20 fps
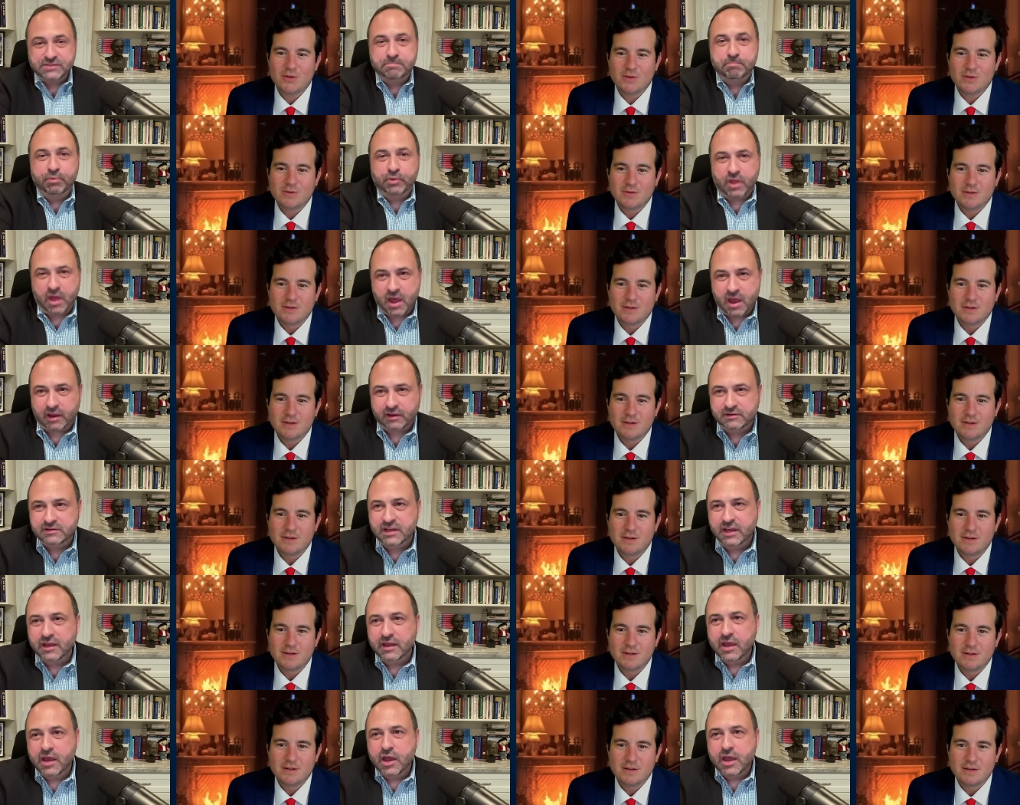Speaker 1: blocked.
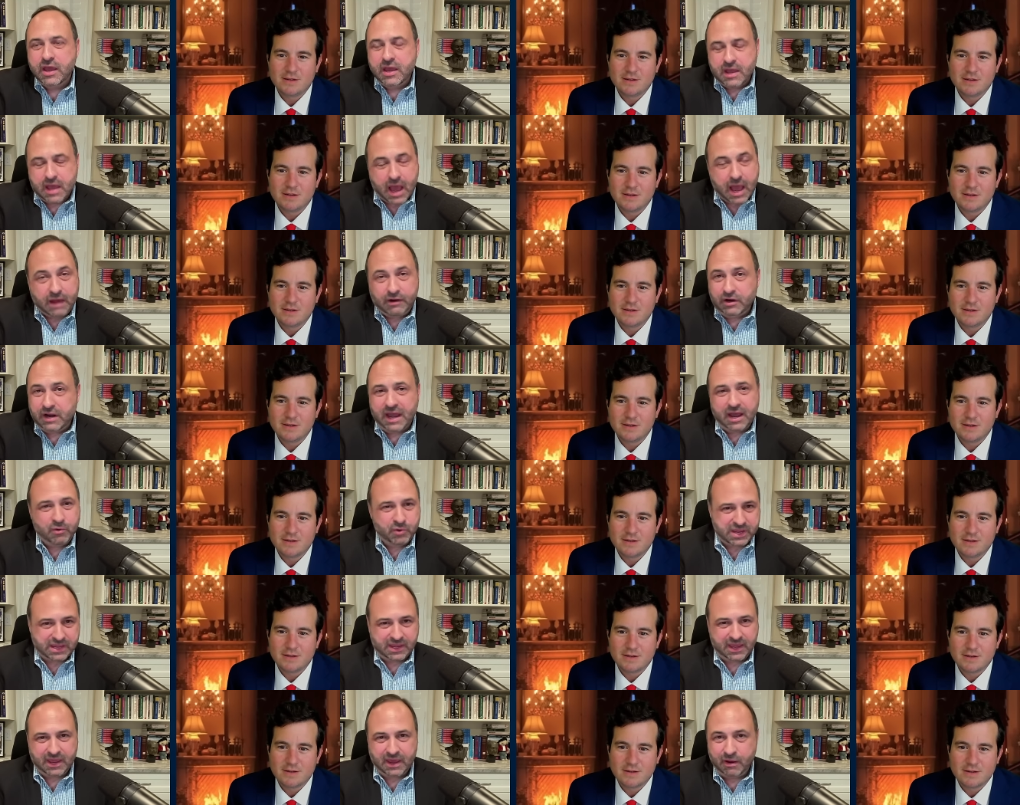I don't know how
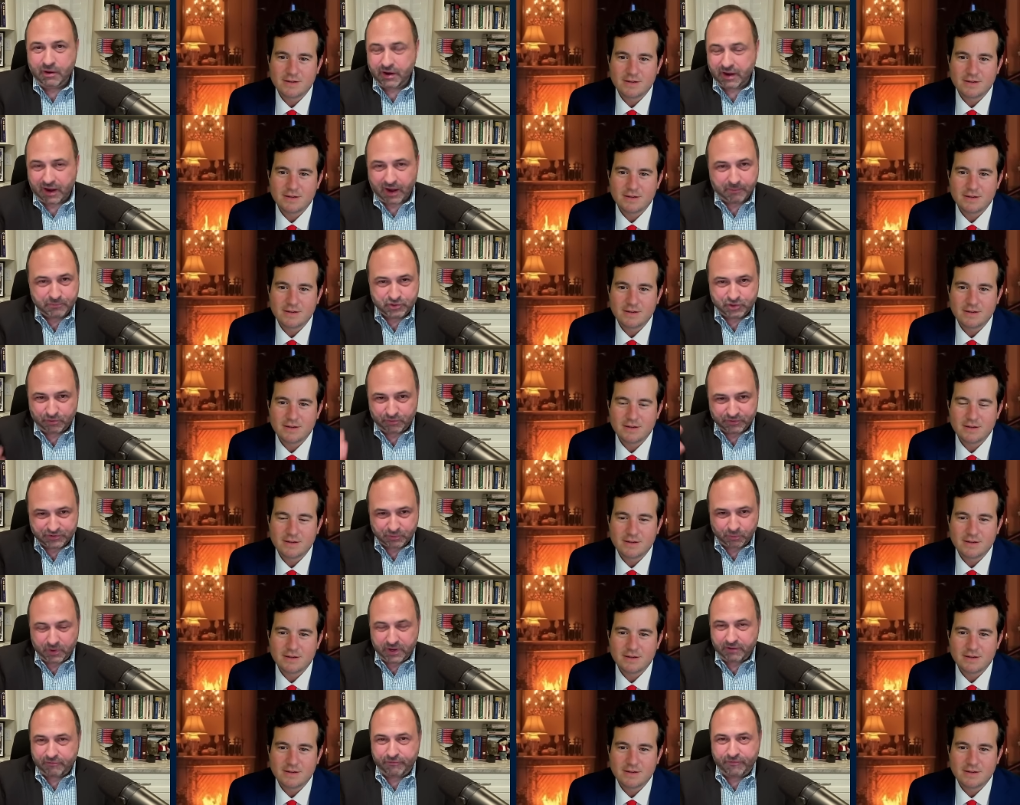he counted it. I'm sure there's
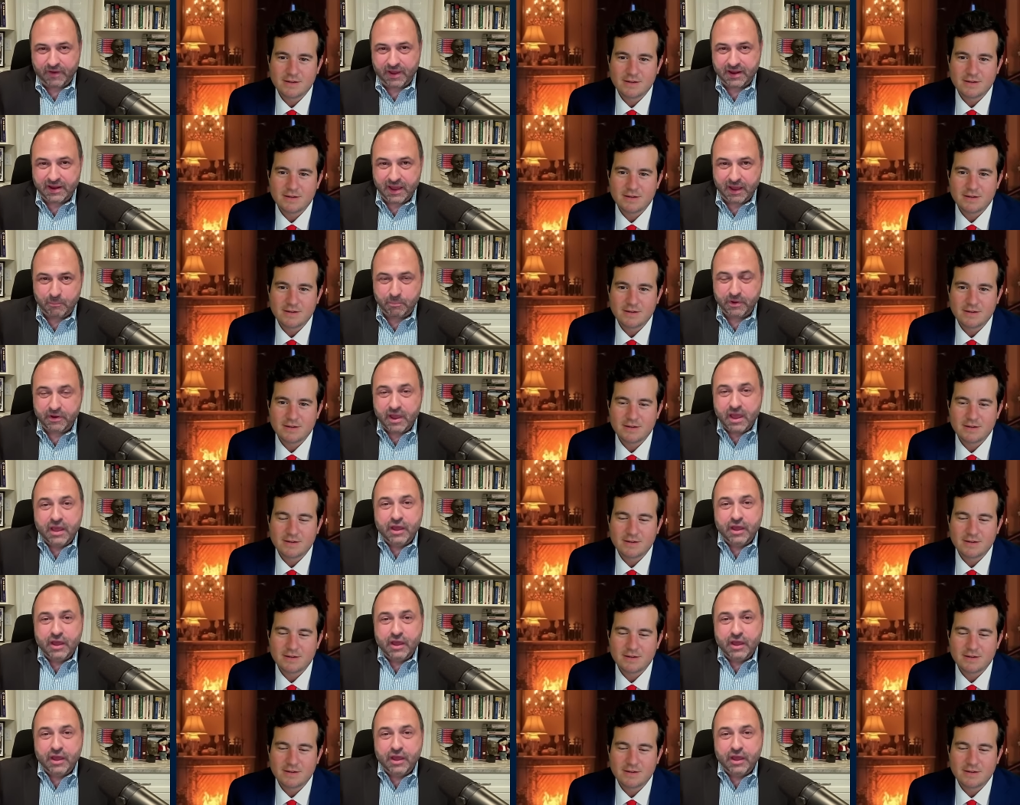a way to find out, but